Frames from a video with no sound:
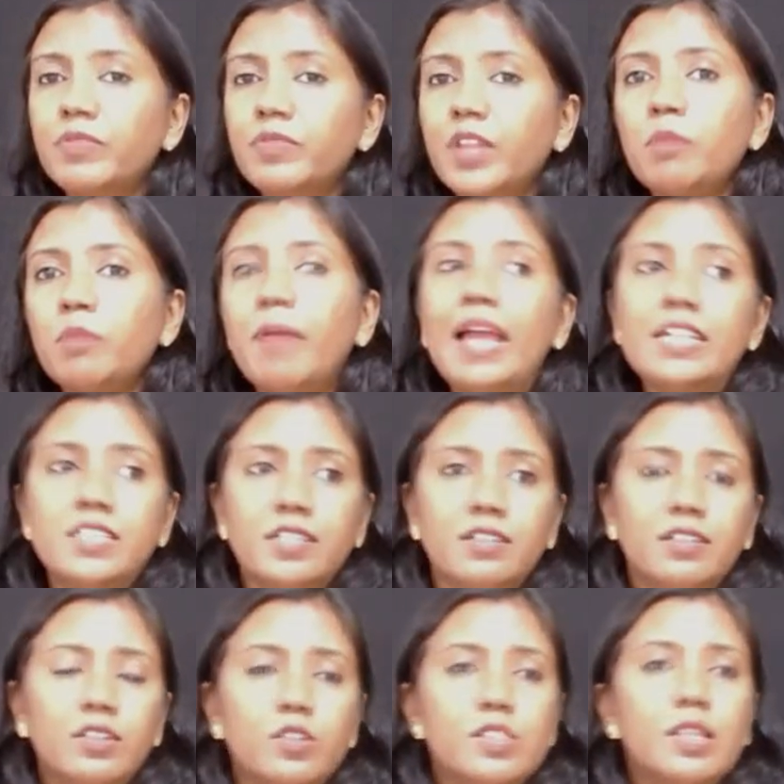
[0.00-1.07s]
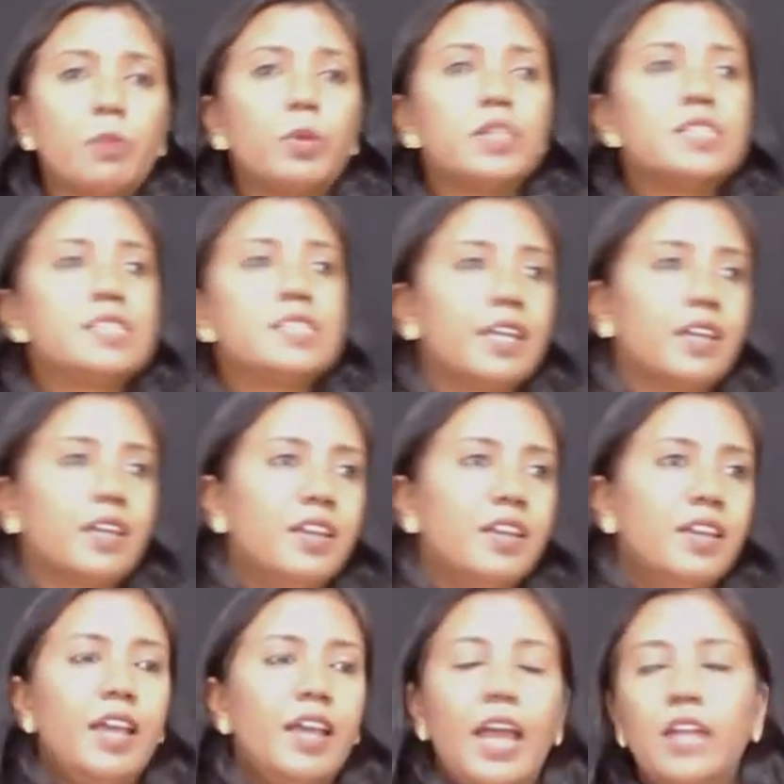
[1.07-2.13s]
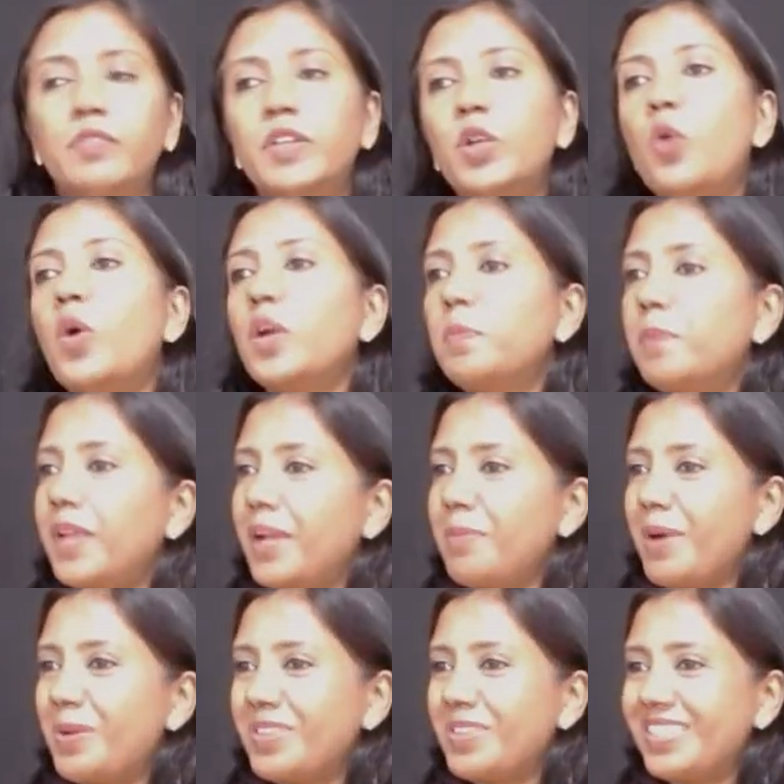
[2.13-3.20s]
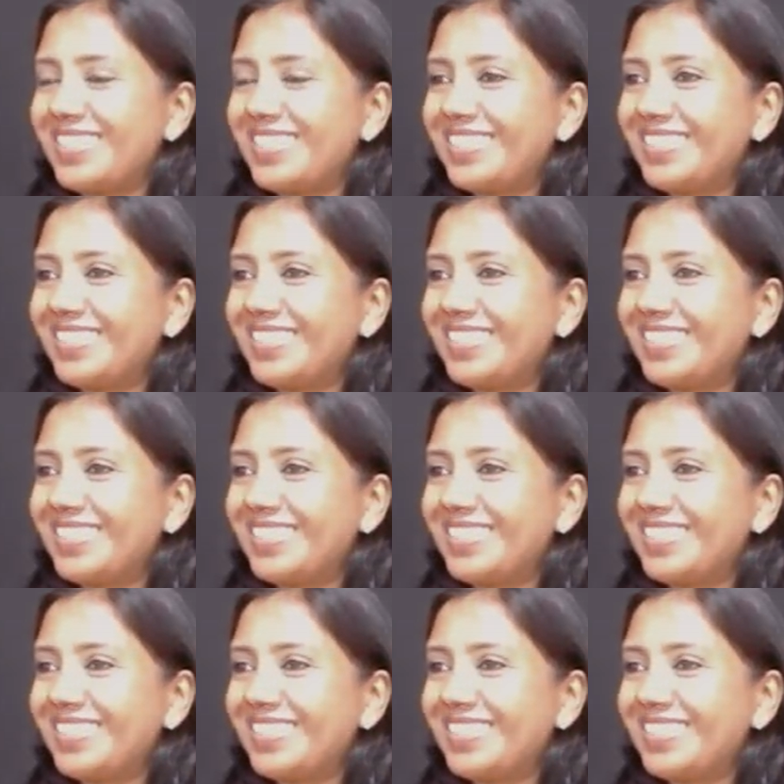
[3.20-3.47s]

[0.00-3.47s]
Now imagine someone's sick and we don't want to pray about it.